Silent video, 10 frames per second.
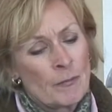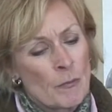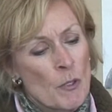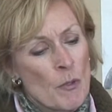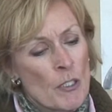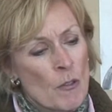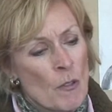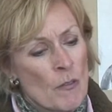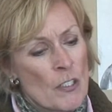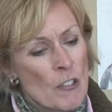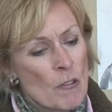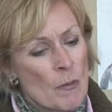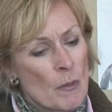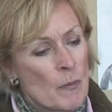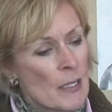We went to all of this
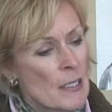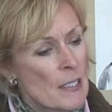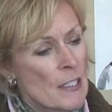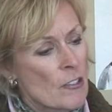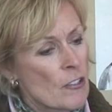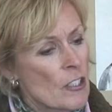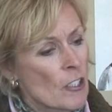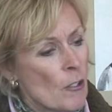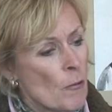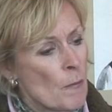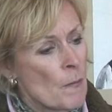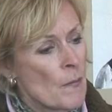trouble because years ago